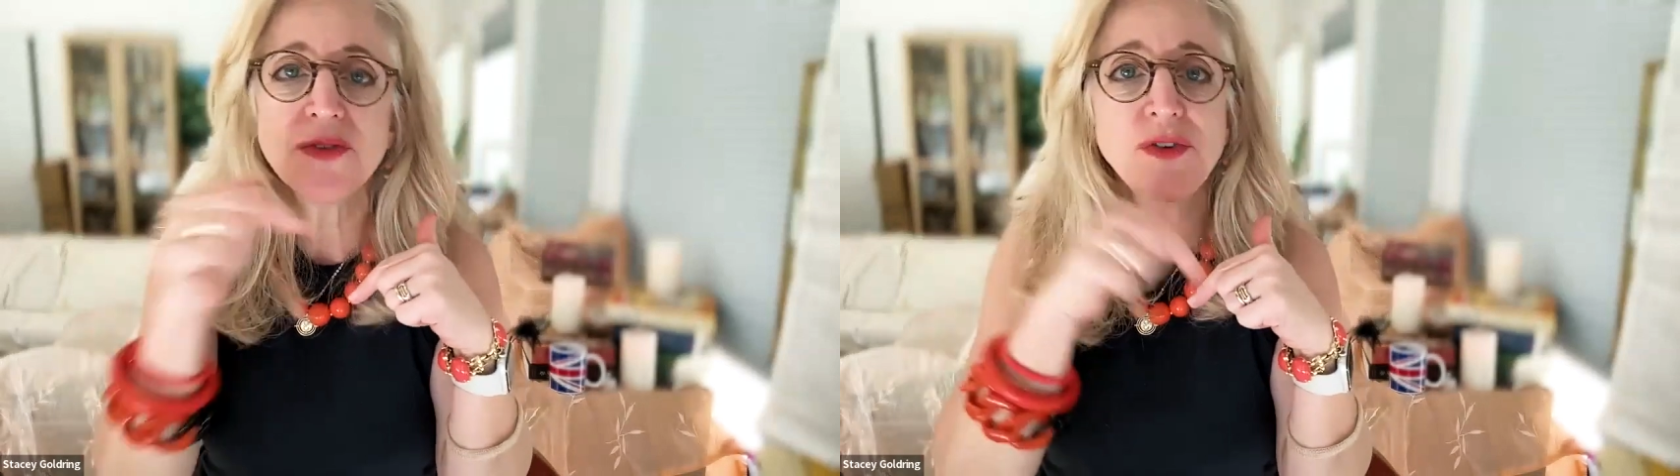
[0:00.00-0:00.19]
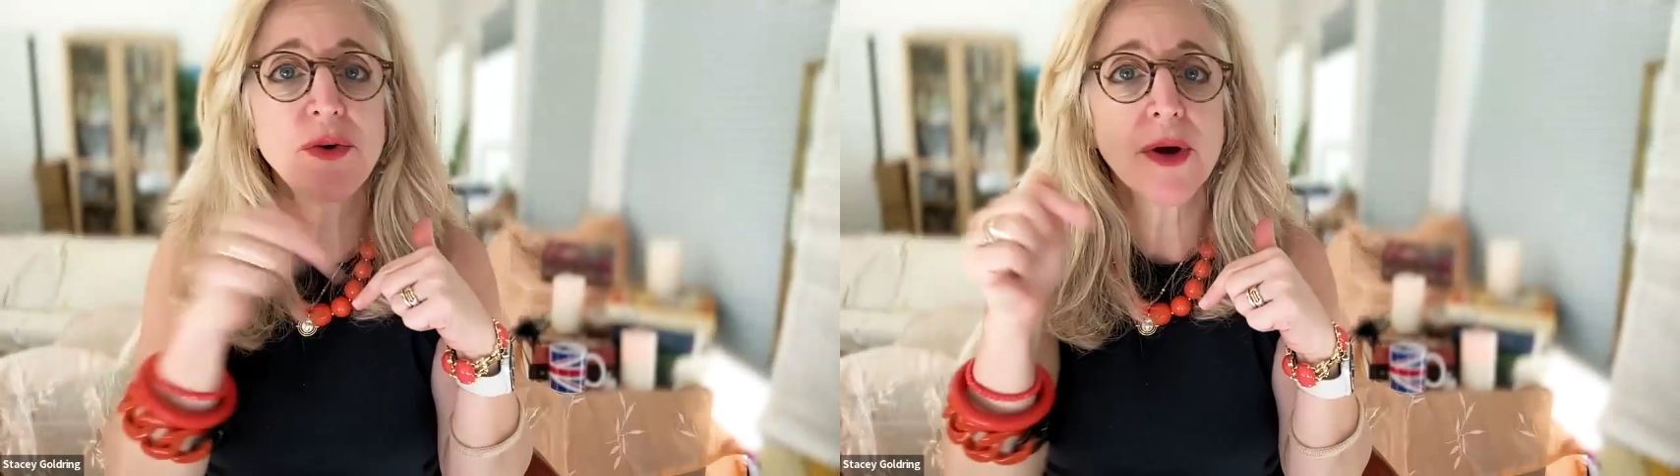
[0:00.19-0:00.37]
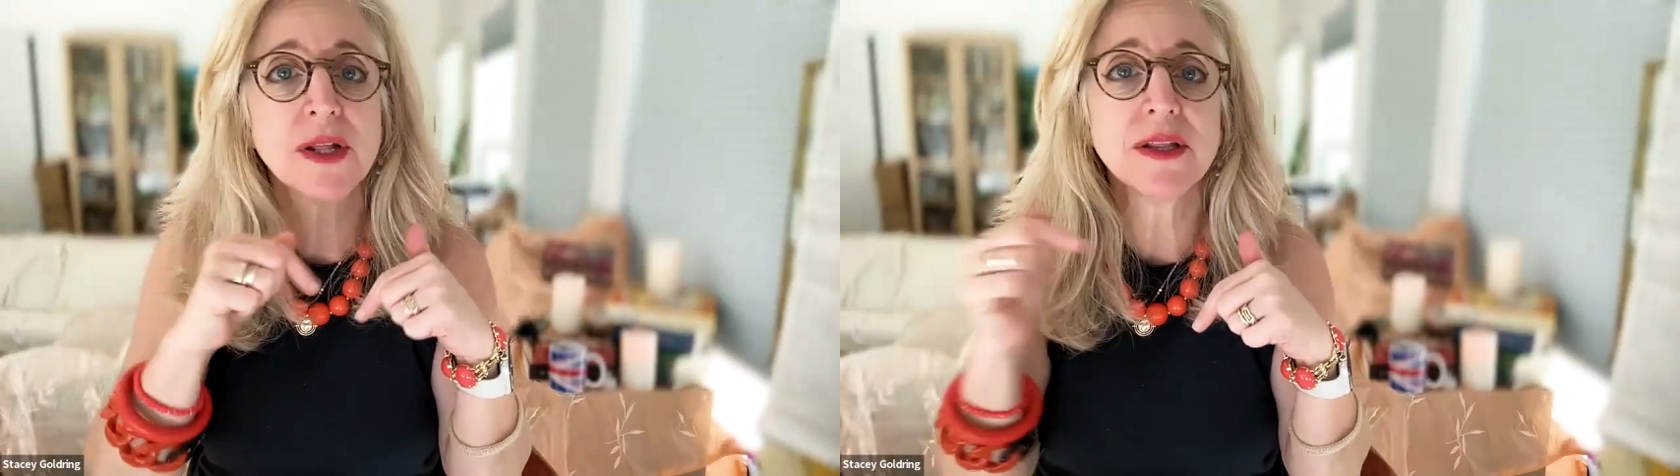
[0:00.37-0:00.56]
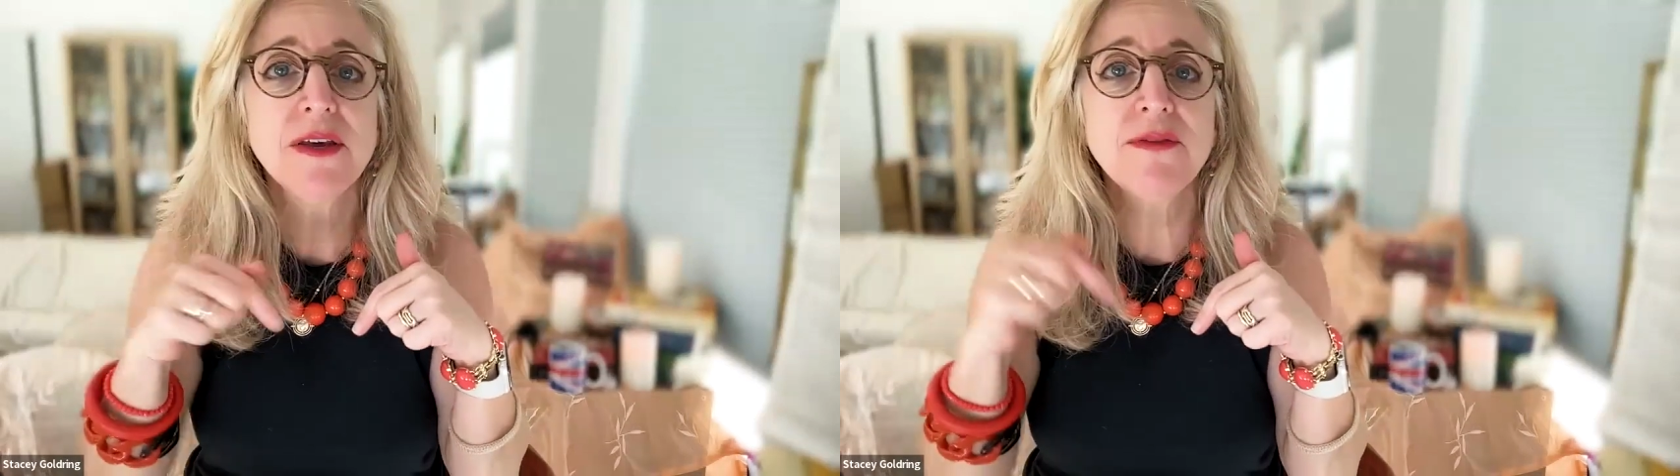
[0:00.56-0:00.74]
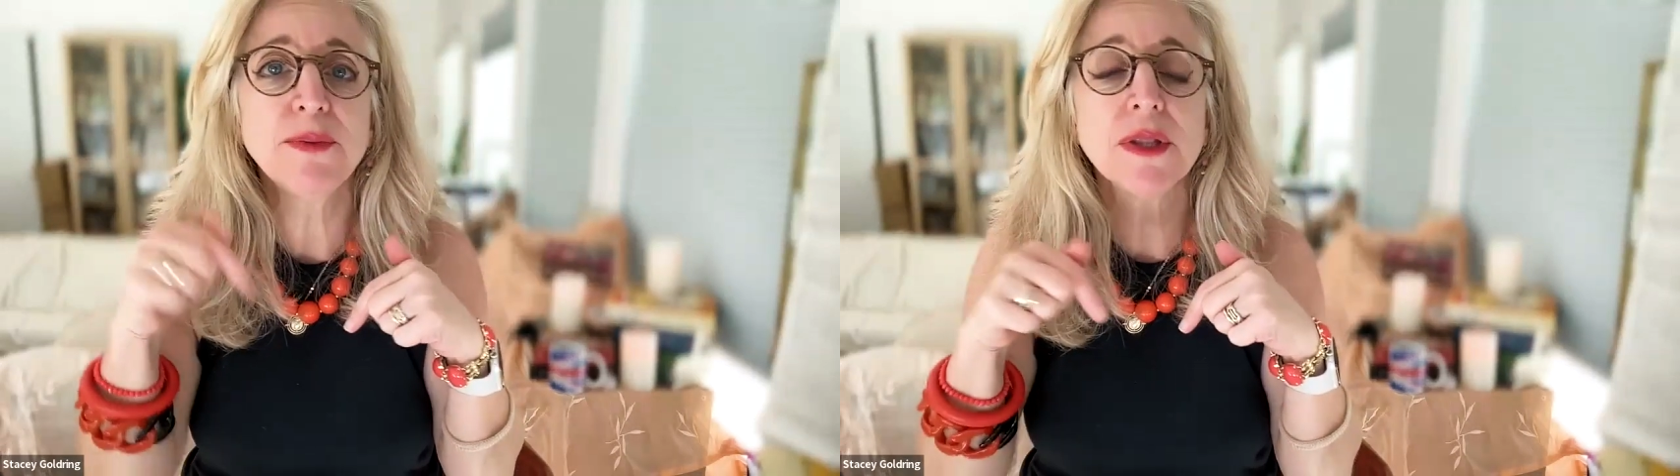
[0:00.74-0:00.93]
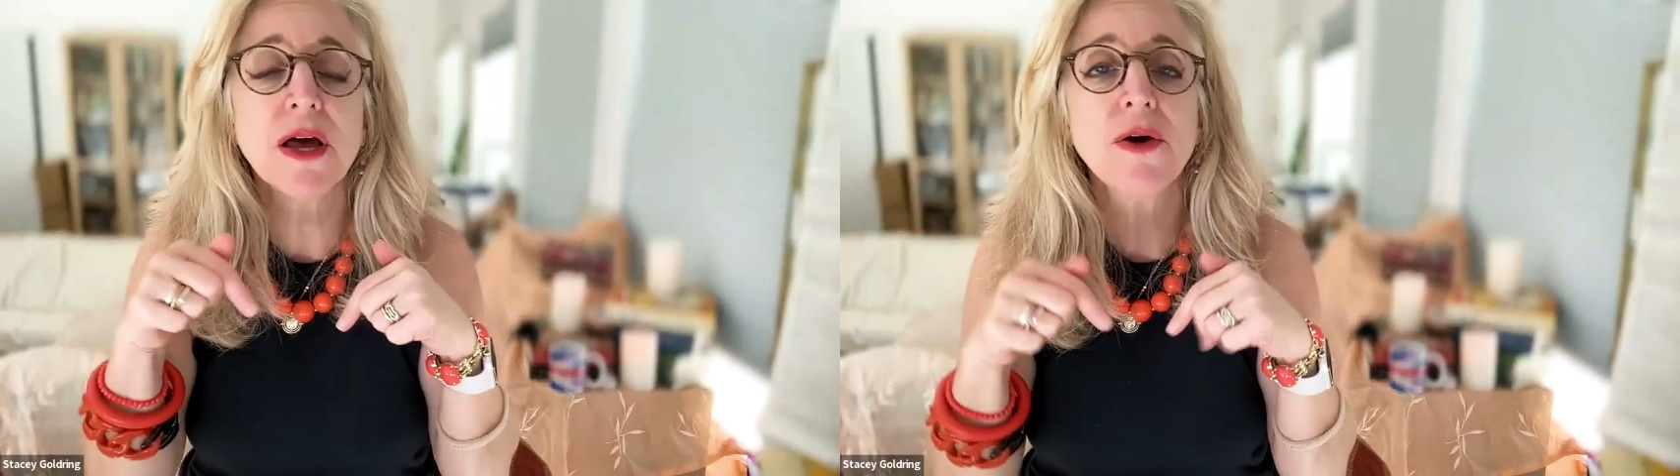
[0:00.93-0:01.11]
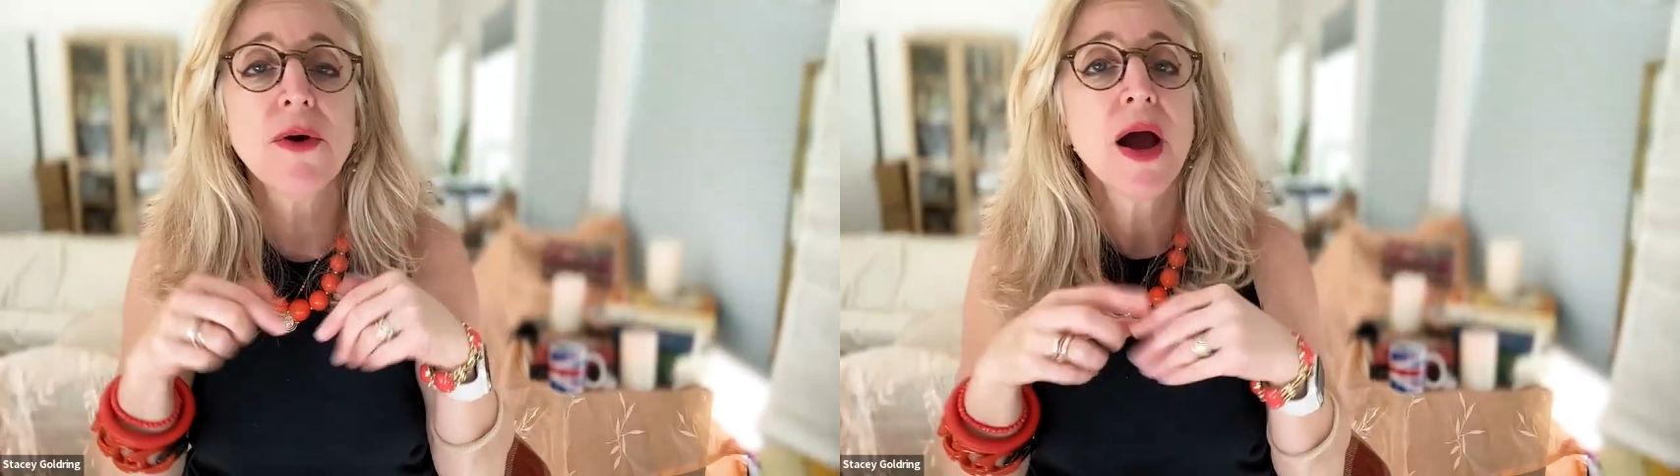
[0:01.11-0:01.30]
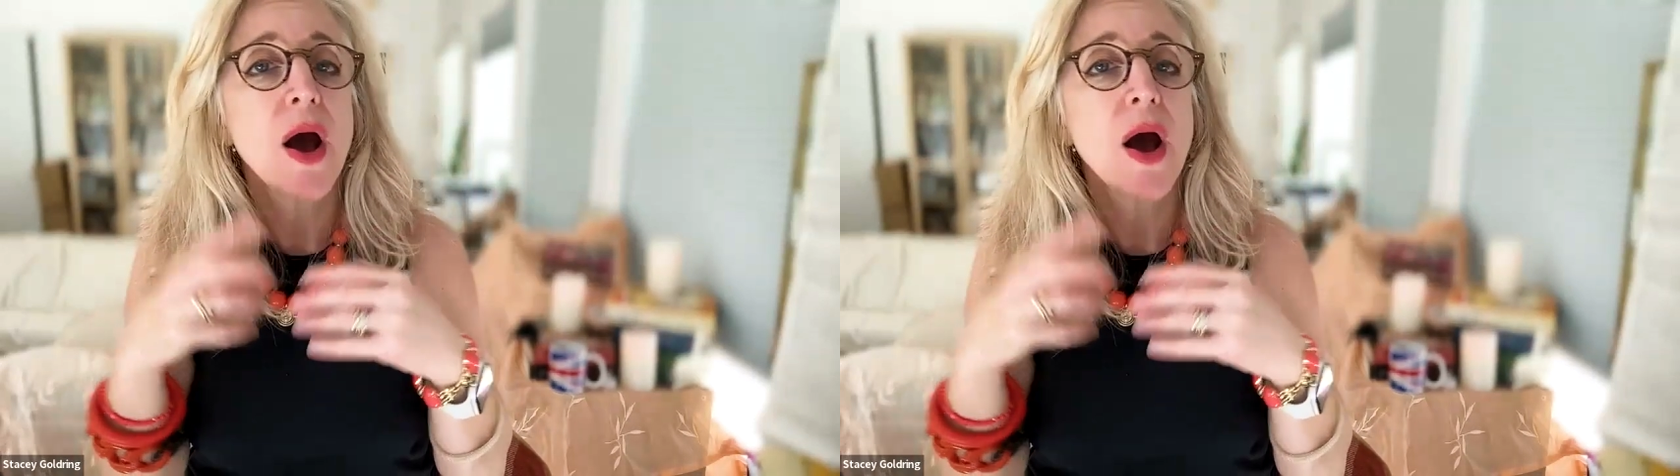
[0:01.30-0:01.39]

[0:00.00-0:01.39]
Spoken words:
If you want to leave below